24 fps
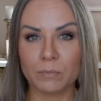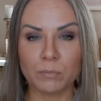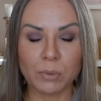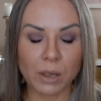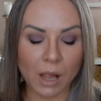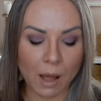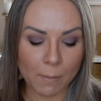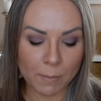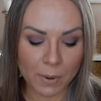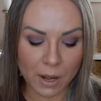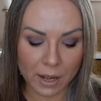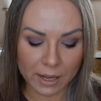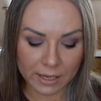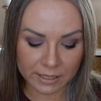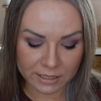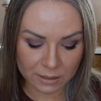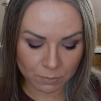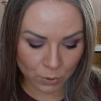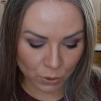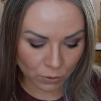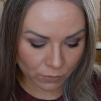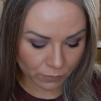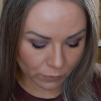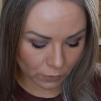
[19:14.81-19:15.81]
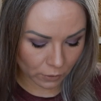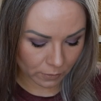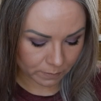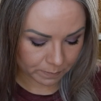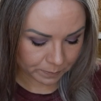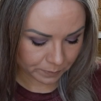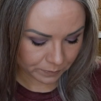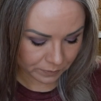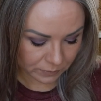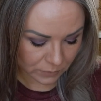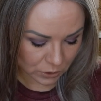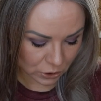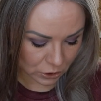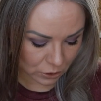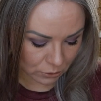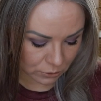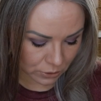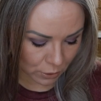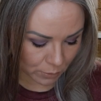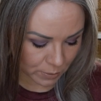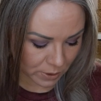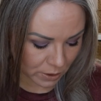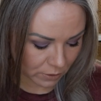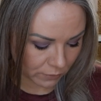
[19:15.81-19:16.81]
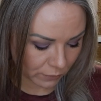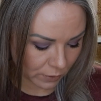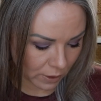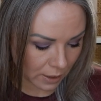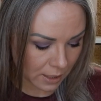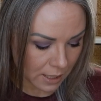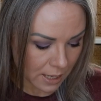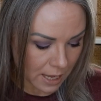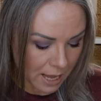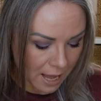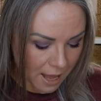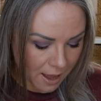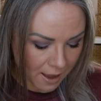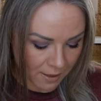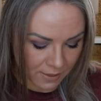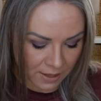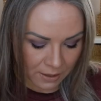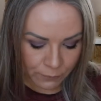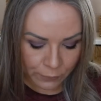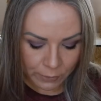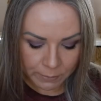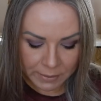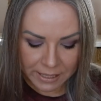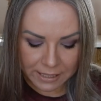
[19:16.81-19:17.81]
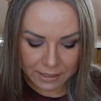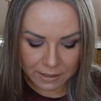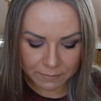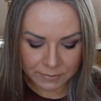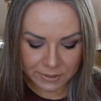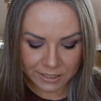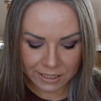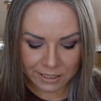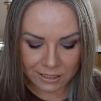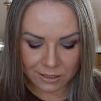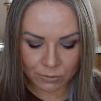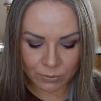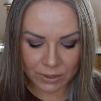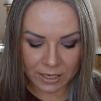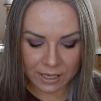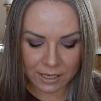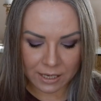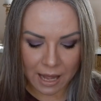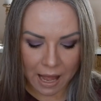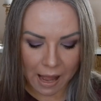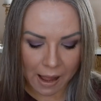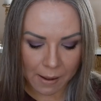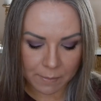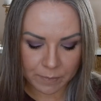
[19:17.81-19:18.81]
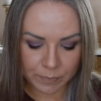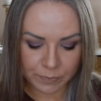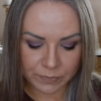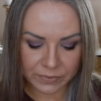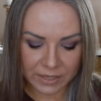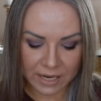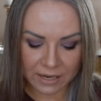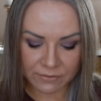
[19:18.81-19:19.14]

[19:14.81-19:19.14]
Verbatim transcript: plop on it's beautiful so so beautiful and then for my lips this week um,